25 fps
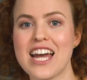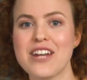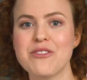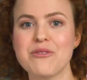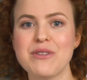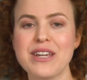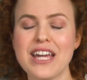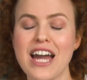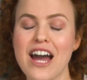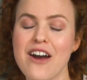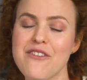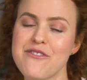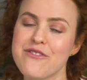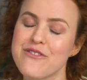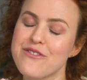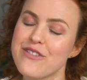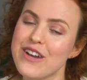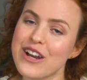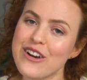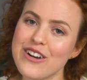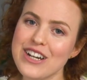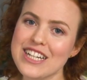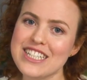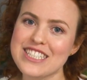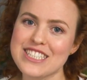and we have
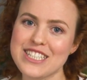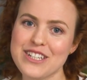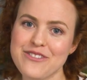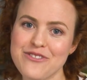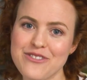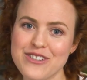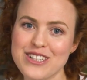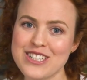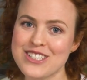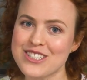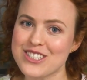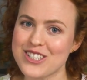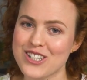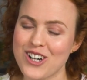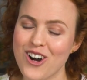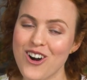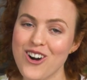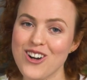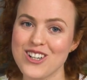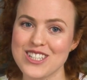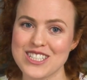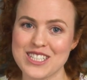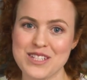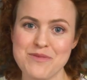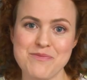very different
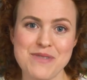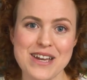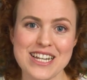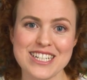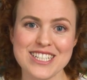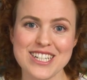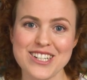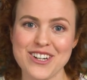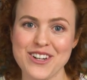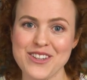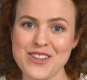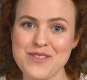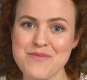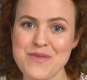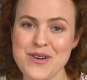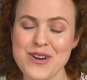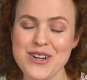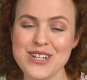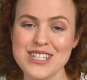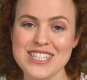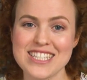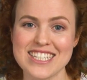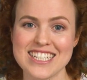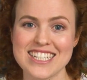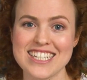goals depending on the
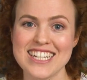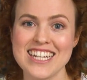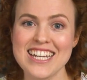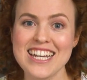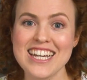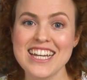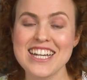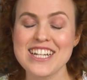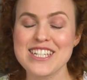person.